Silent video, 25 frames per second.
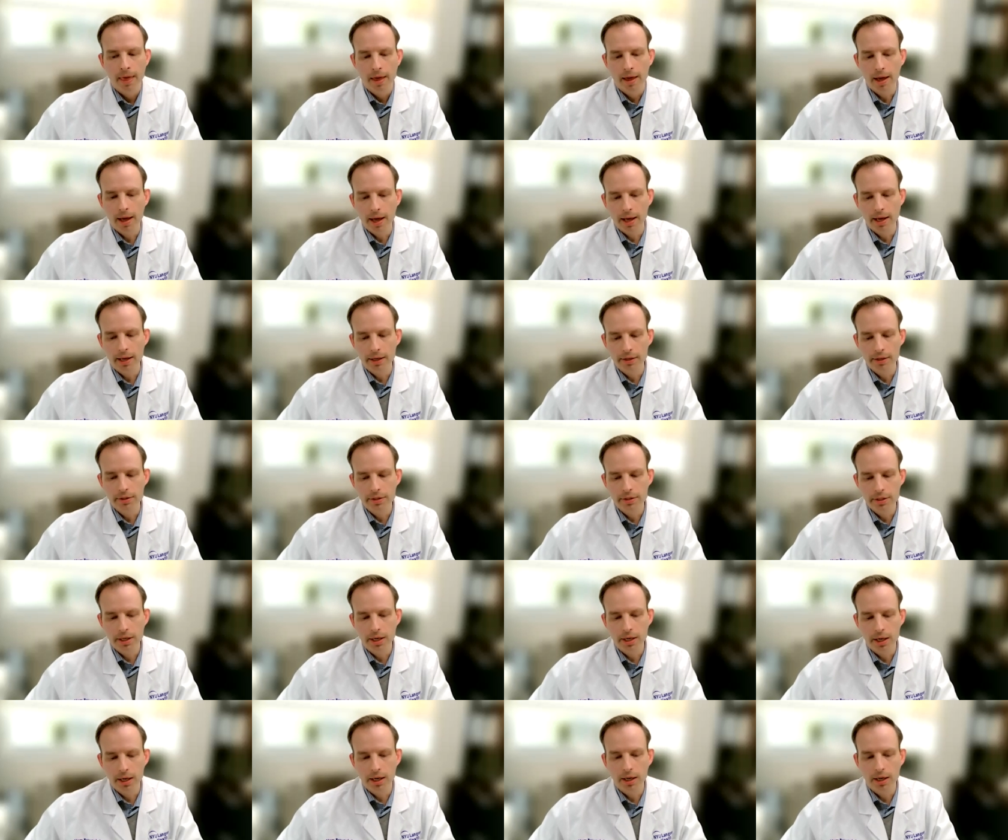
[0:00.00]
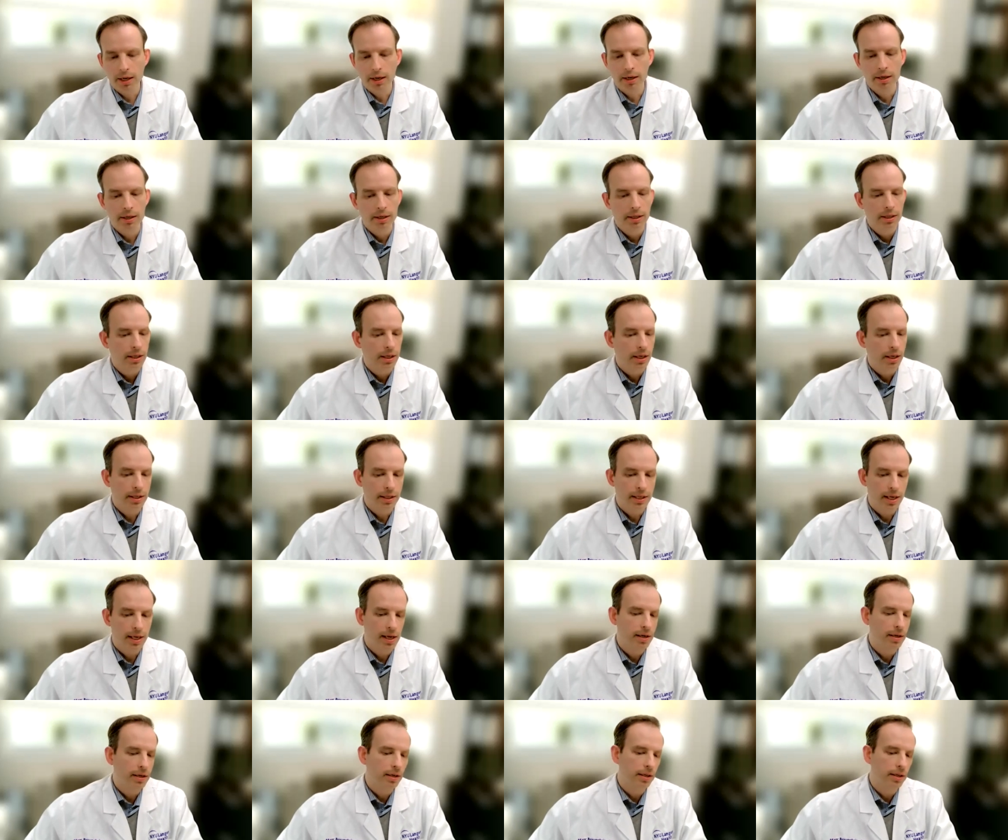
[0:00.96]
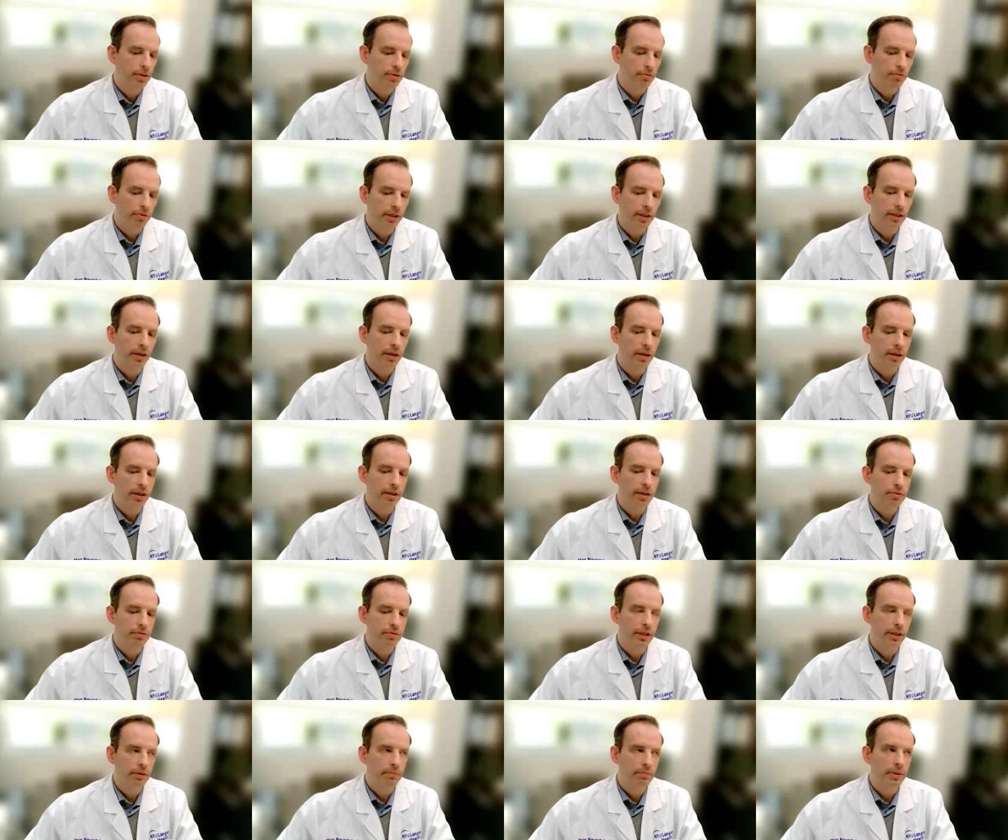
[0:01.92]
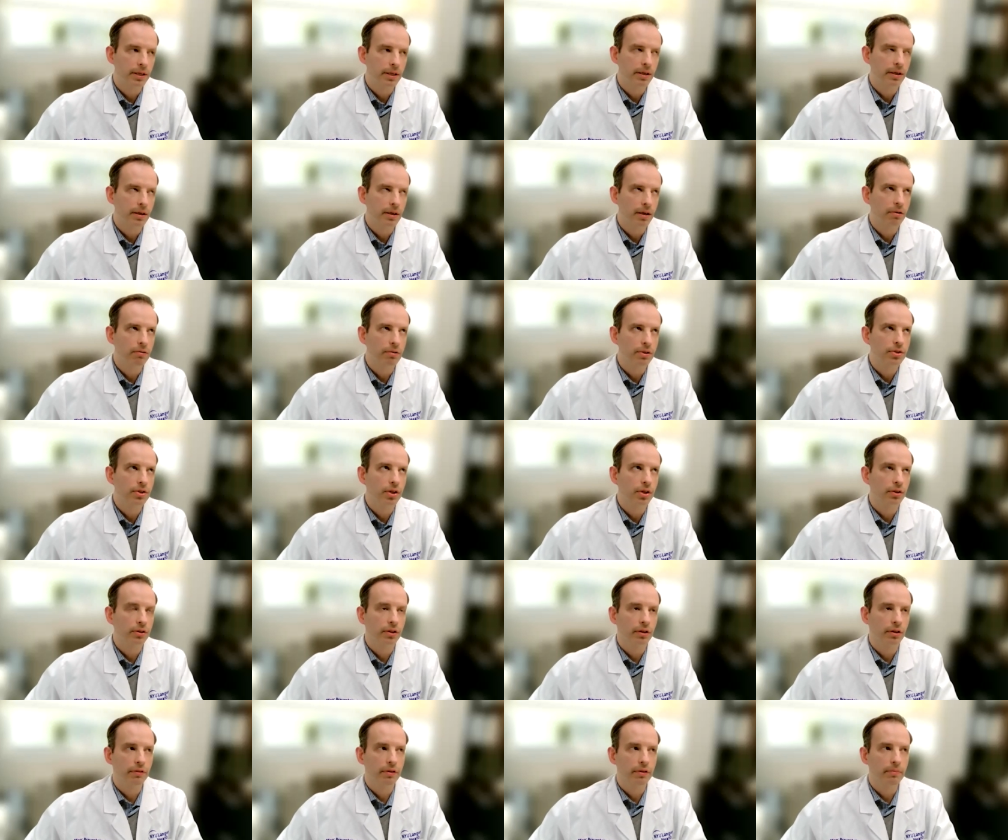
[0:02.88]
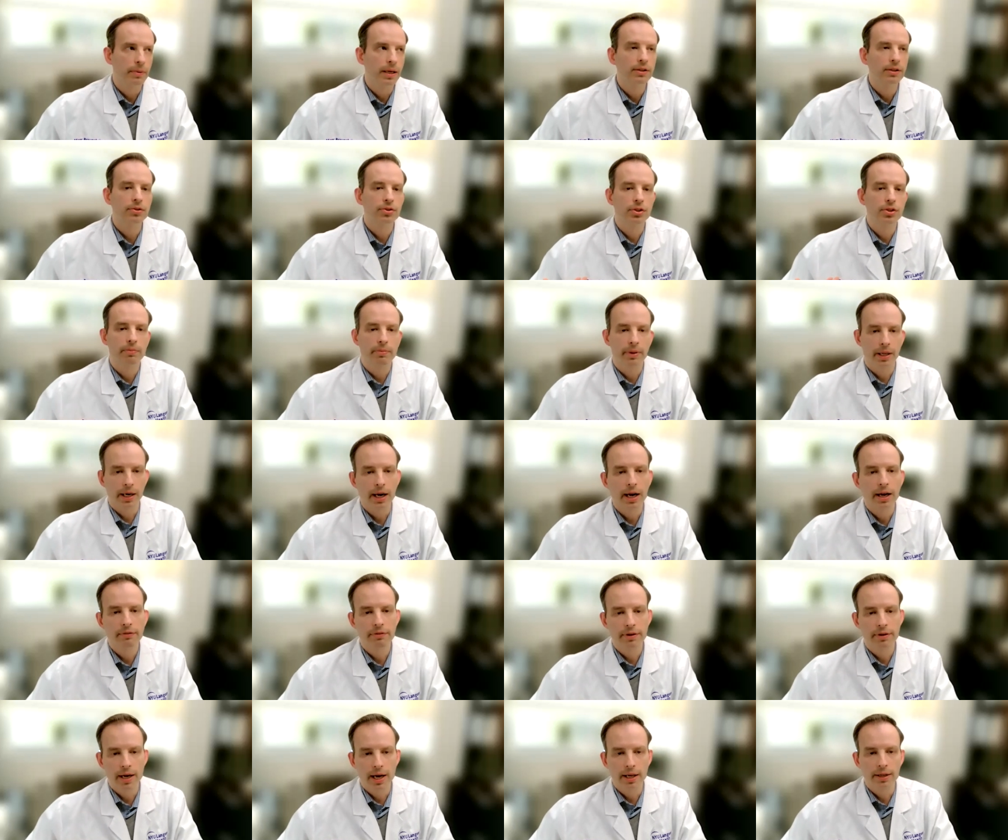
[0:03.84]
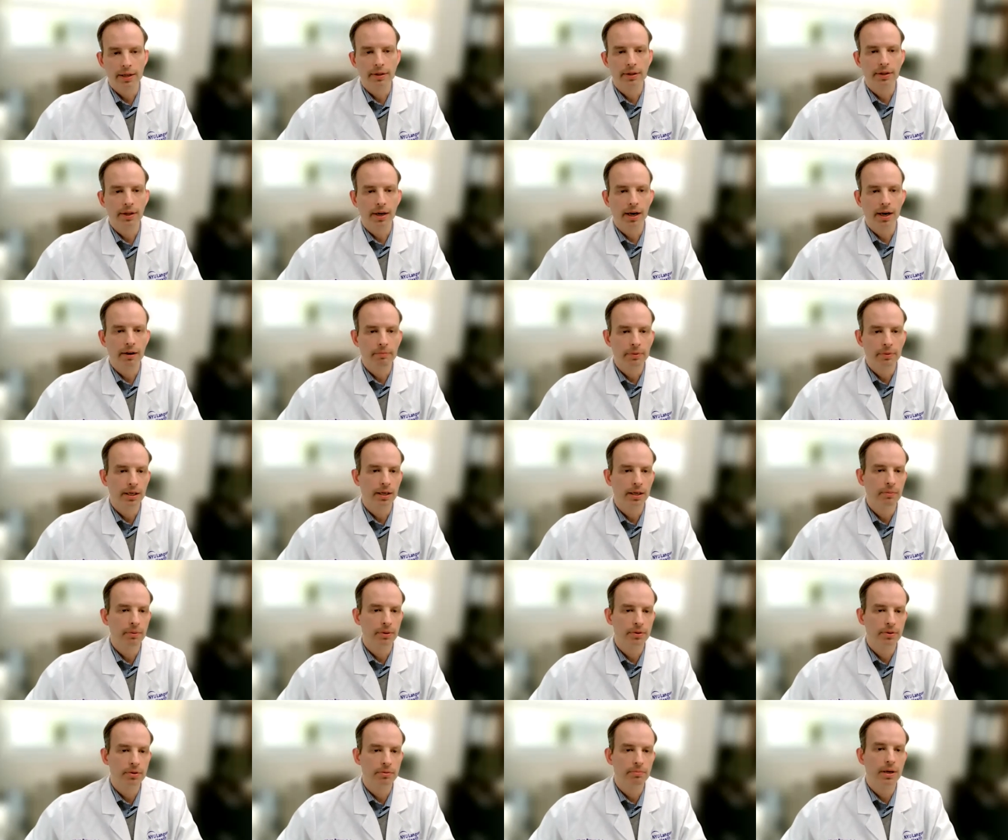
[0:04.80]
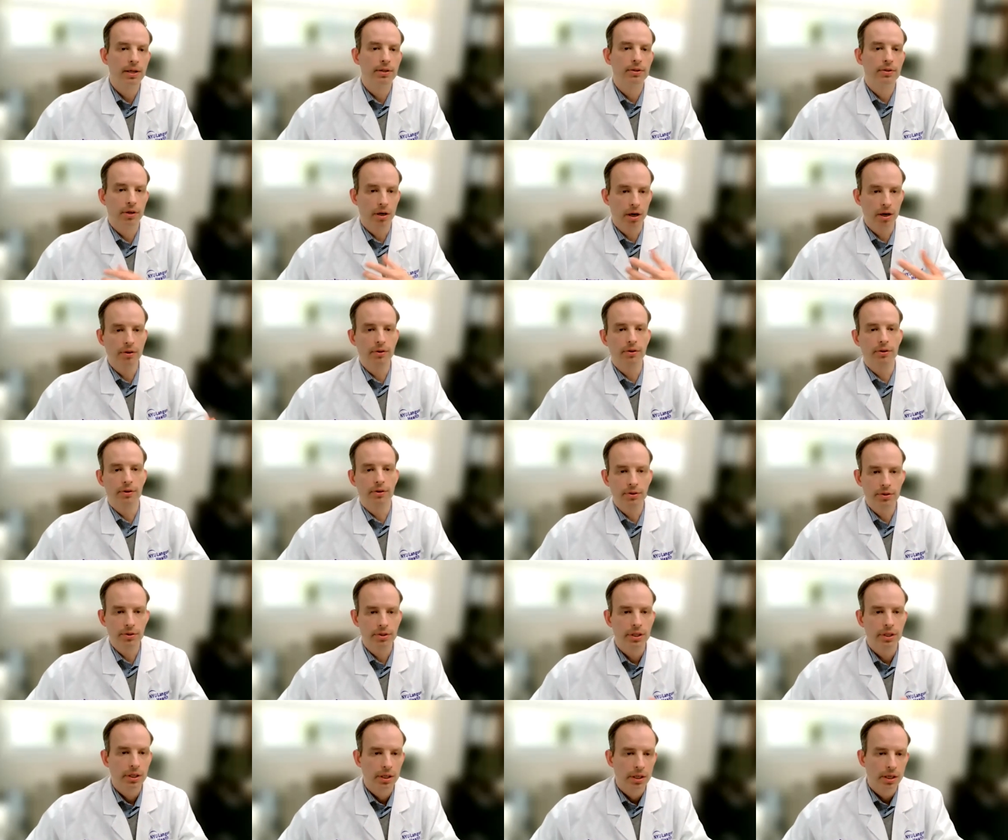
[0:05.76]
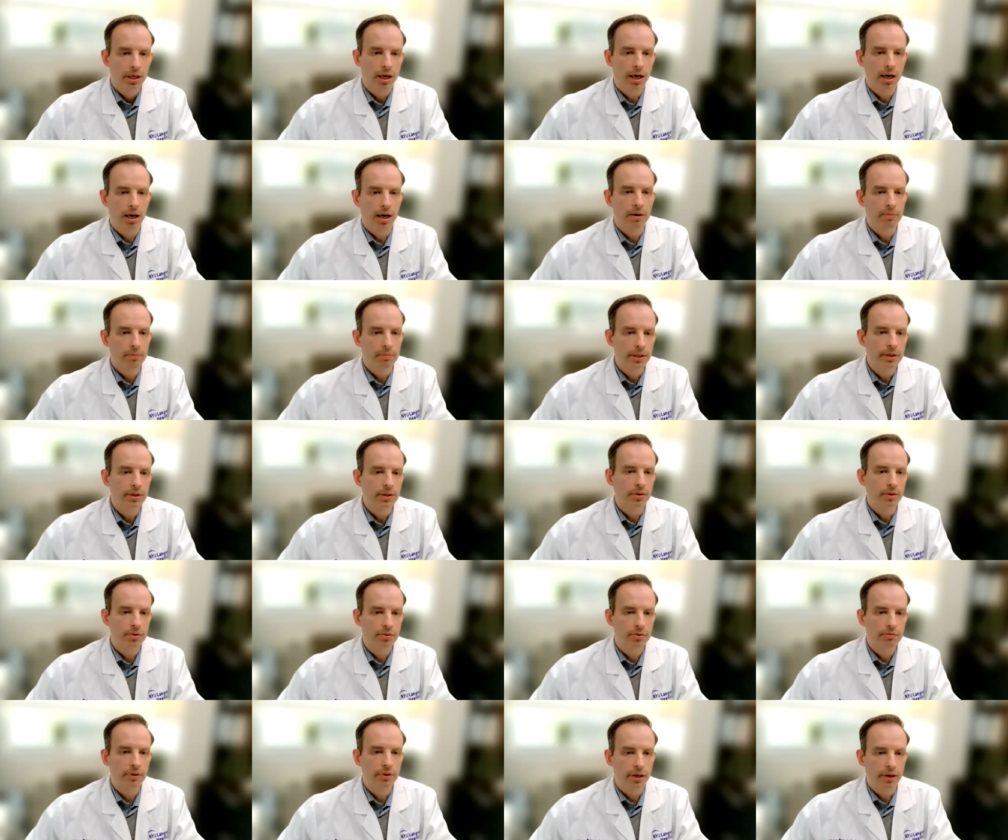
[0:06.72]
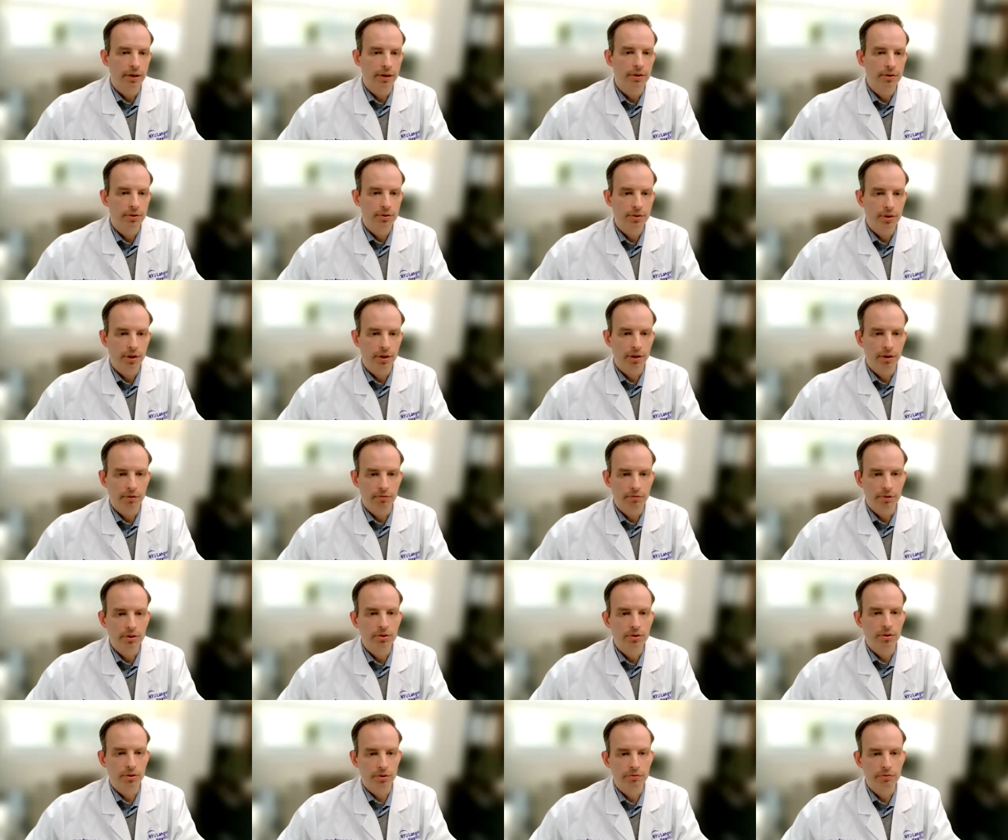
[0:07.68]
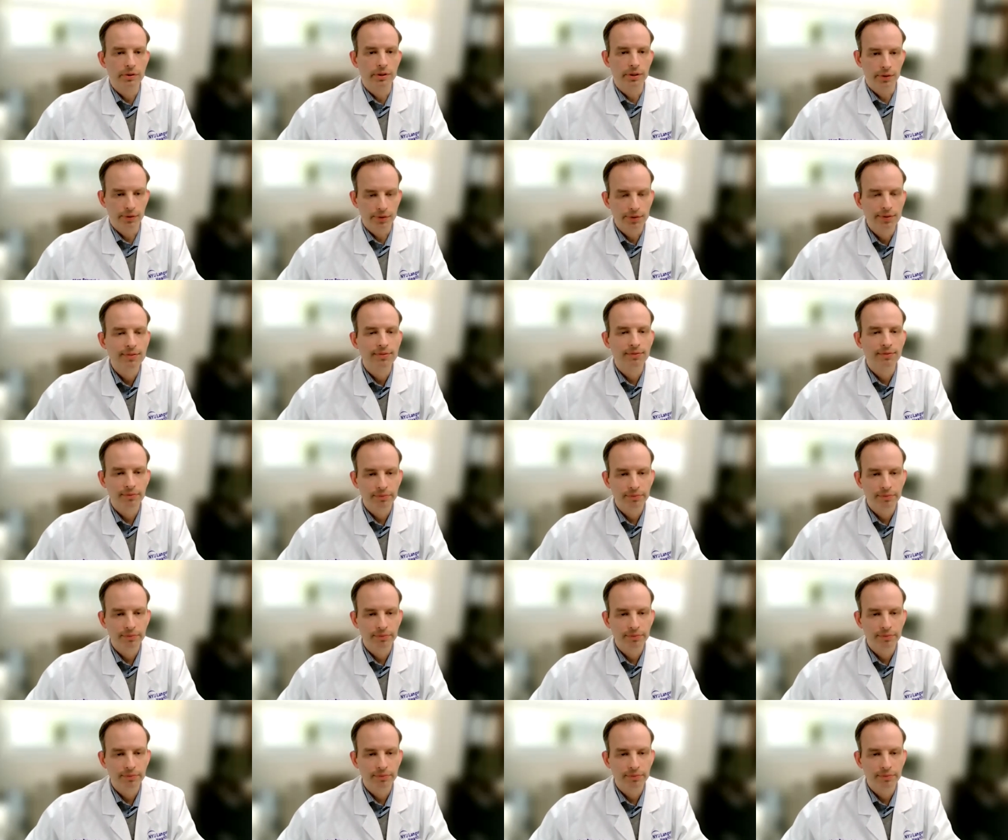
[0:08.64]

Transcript: And again, it's really been a result of the mentorship that I've had, that I've been able to mentor others in those various research fields.